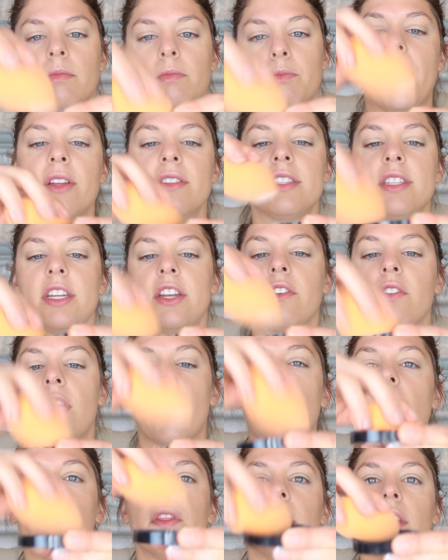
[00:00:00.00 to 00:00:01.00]
bounce it
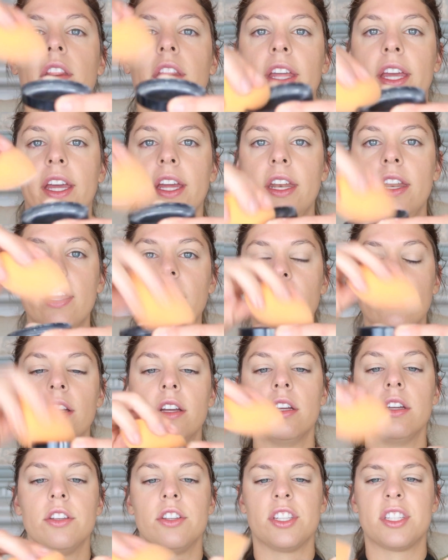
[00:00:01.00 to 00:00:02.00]
around the lid
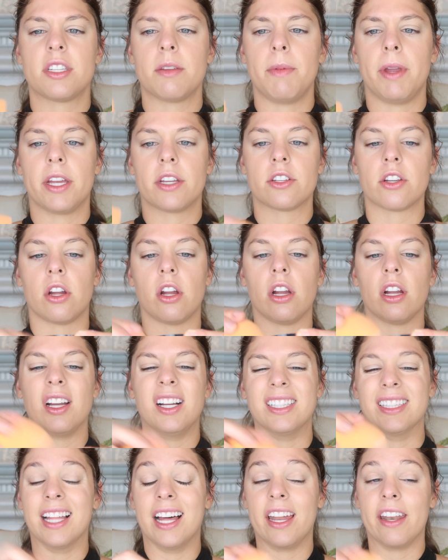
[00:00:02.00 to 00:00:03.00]
just to make sure
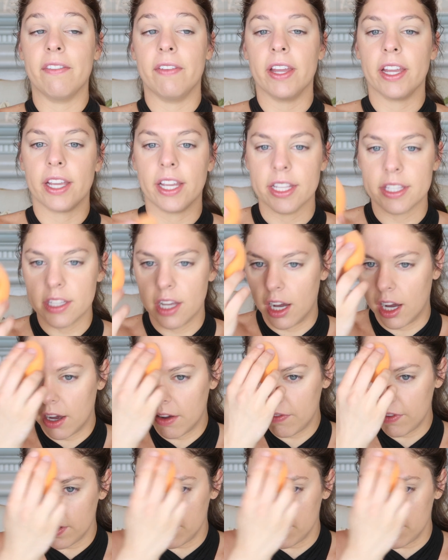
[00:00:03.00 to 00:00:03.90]
a lot of it gets off.